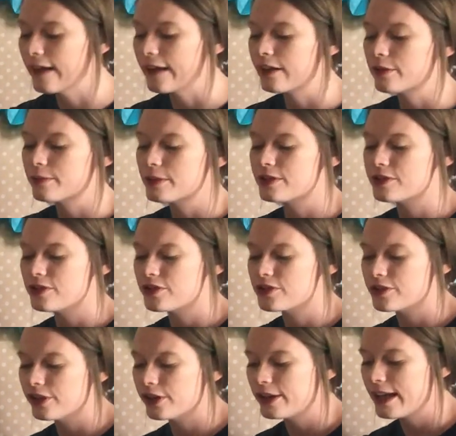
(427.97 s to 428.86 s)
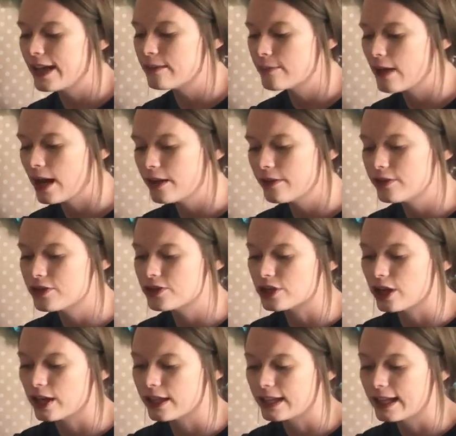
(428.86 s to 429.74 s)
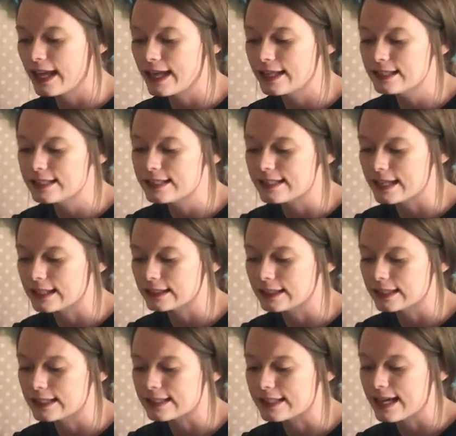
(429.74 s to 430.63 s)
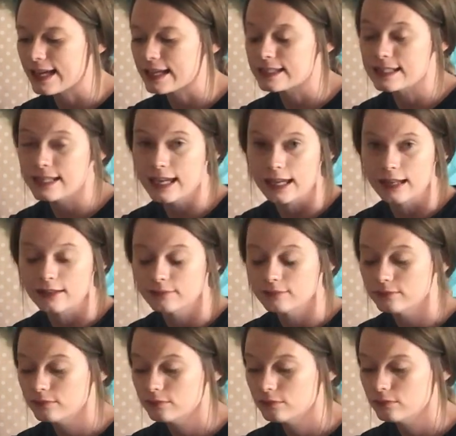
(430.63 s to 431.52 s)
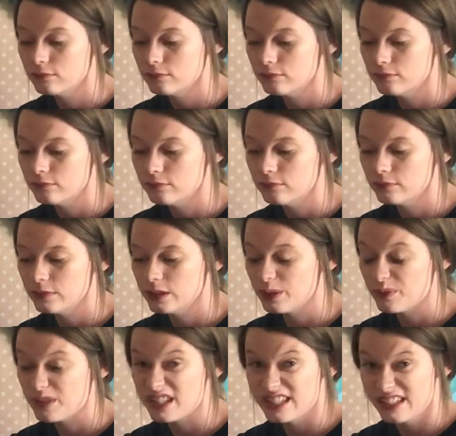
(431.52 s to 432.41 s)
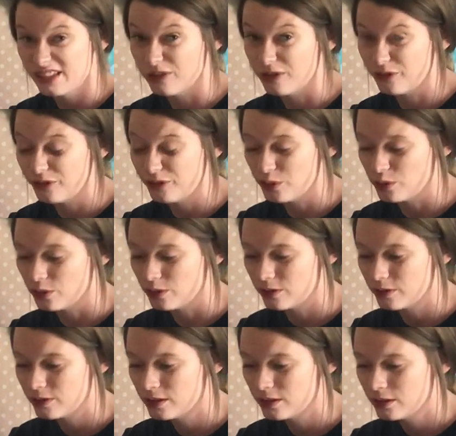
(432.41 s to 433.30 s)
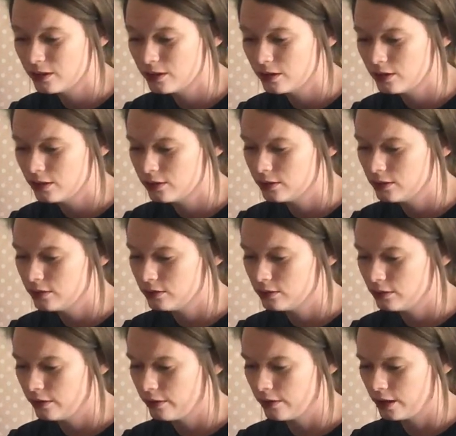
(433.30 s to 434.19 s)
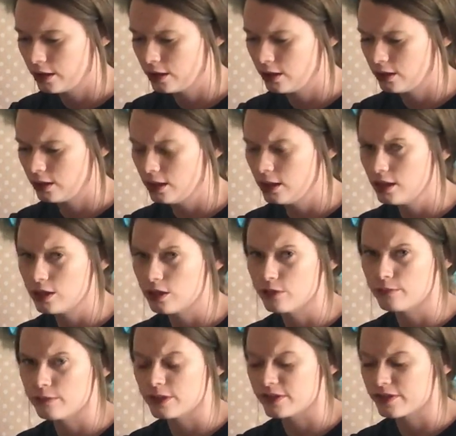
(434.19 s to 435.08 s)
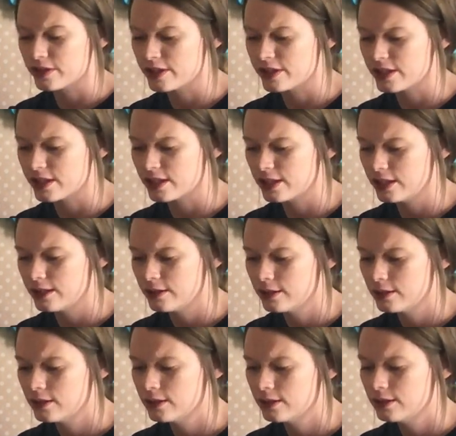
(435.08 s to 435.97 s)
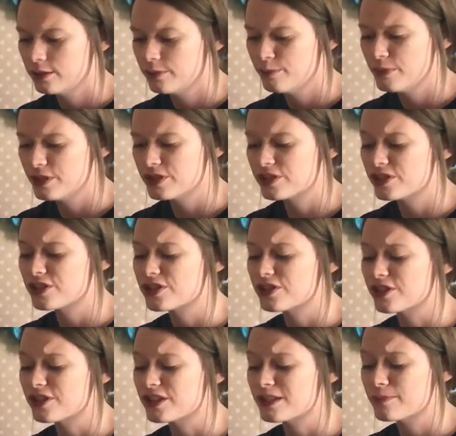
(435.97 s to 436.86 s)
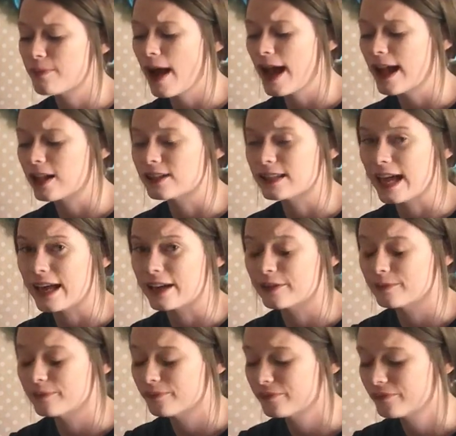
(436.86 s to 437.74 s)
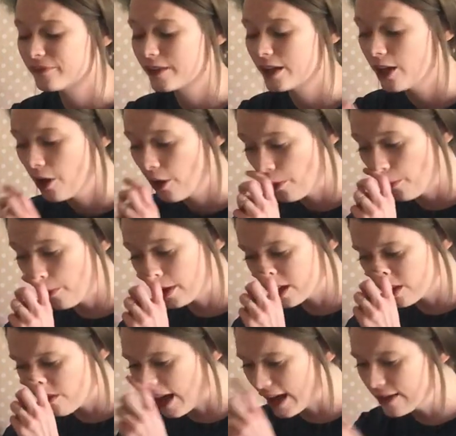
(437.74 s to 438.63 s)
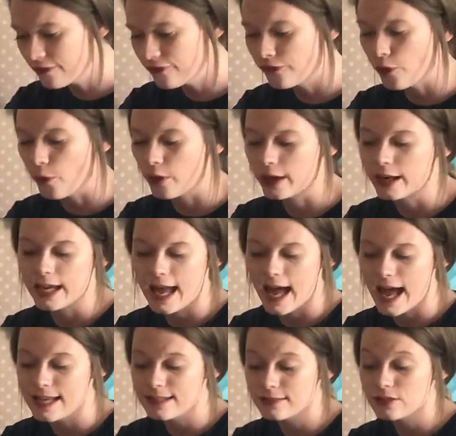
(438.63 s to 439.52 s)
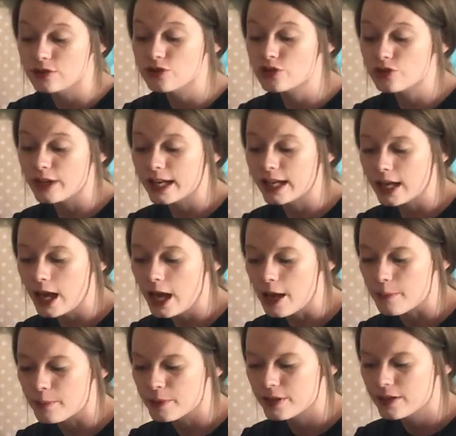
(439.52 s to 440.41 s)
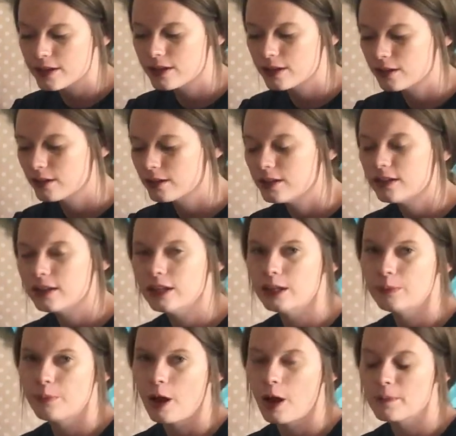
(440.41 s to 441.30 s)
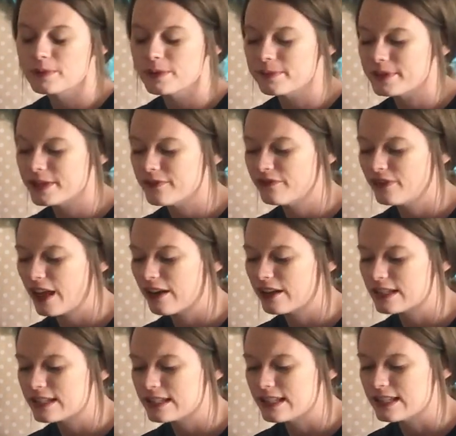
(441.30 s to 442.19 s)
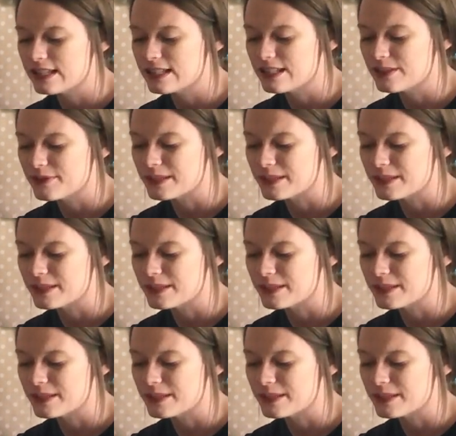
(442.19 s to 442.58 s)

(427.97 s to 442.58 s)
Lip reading: later, Mr. Sir came out of the truck and handed Stanley his canteen. It was still full. "Thank you, Mr. Sir." Mr. Sir smiled at him. "What are you waiting for?" he asked. "Drink up." He popped some sunflower seeds into